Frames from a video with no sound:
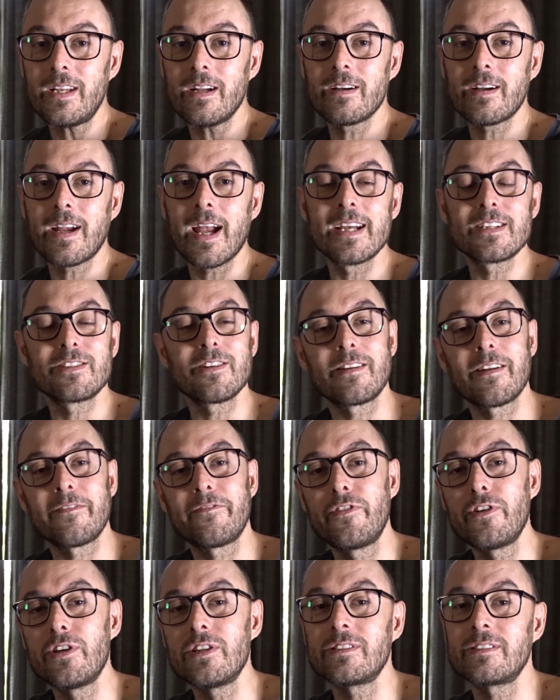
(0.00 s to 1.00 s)
Okay, so the
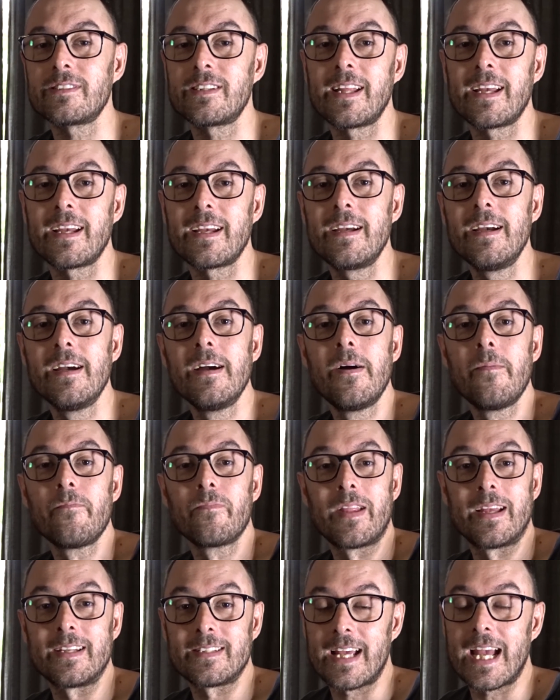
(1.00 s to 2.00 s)
first thing
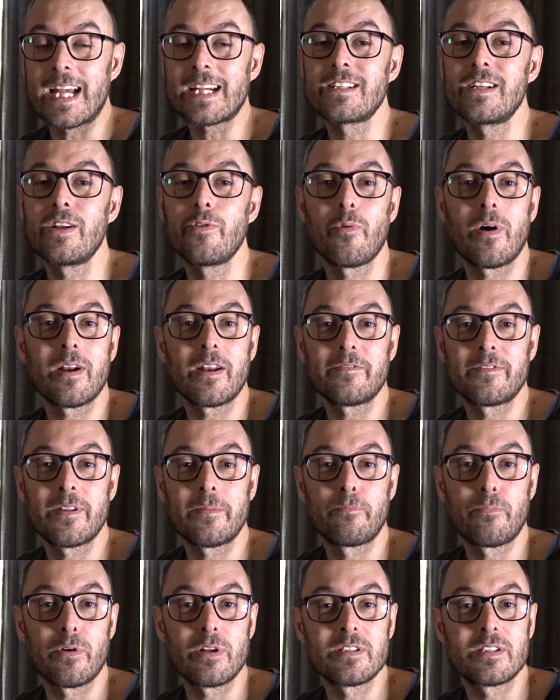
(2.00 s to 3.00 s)
is actually one of the
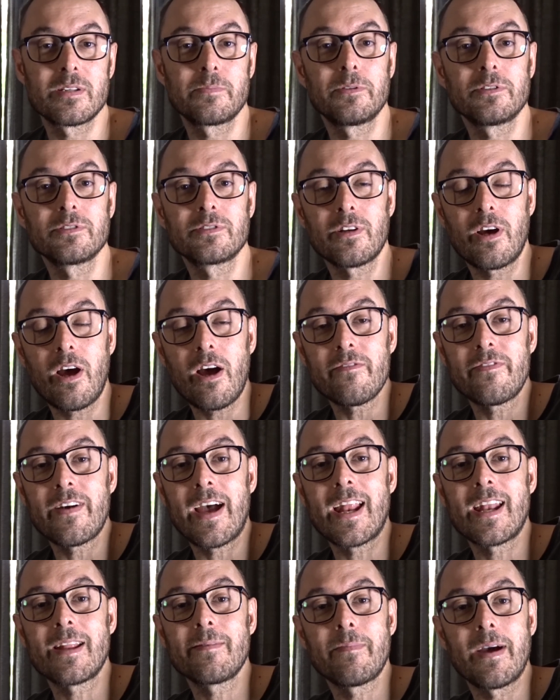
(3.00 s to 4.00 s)
principles of
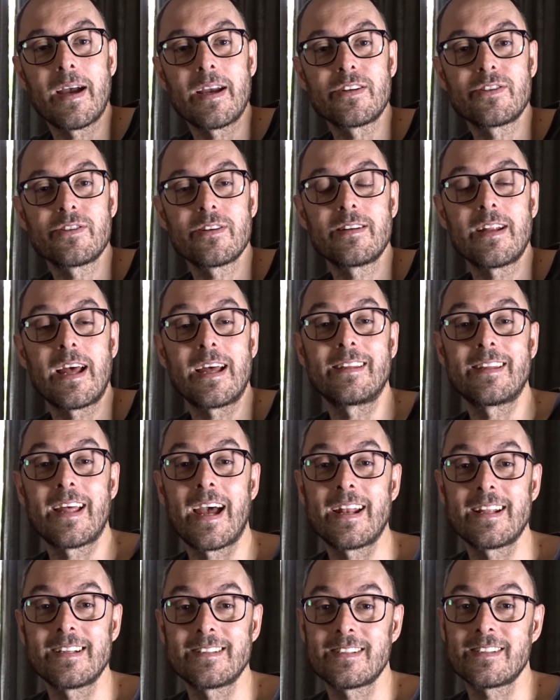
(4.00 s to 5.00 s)
animation, and
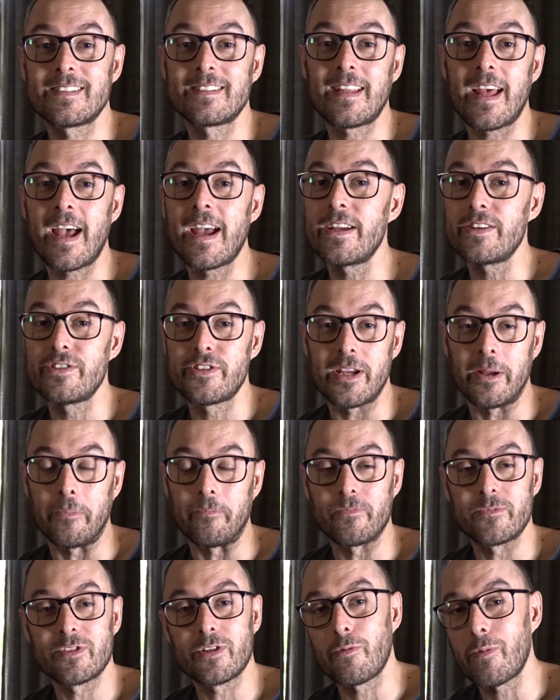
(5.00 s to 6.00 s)
that is
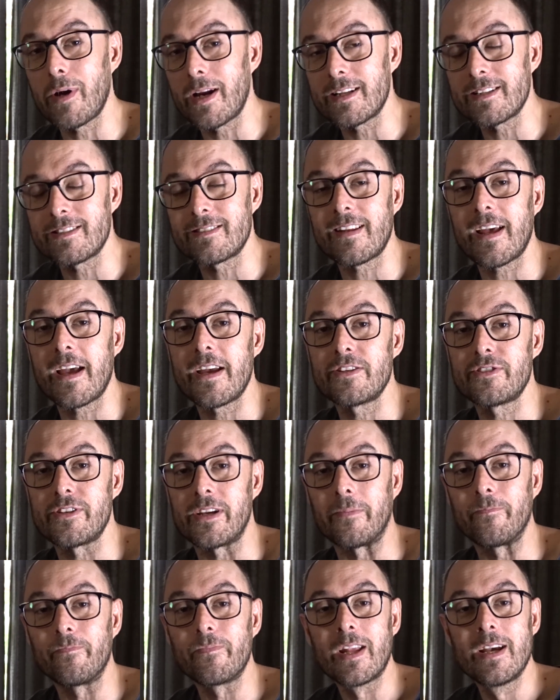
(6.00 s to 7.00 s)
staging. So what is
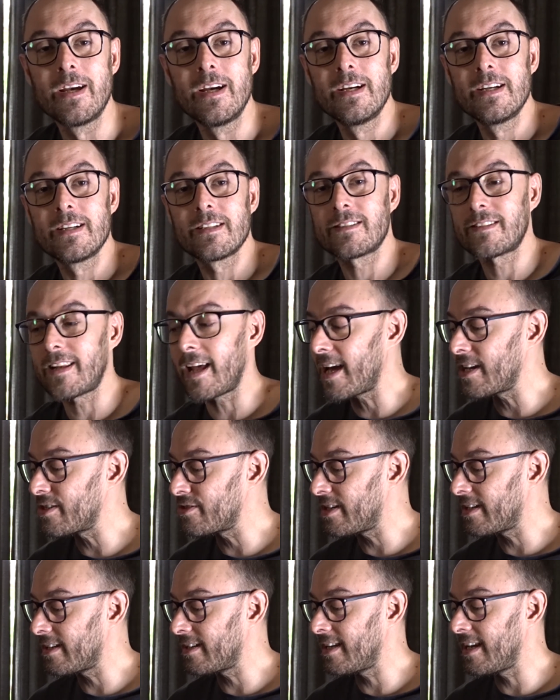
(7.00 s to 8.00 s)
staging?
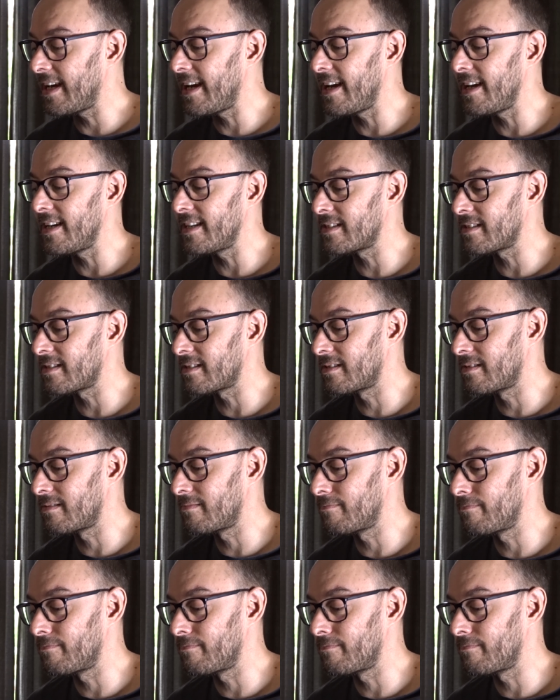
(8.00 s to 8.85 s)
Staging is,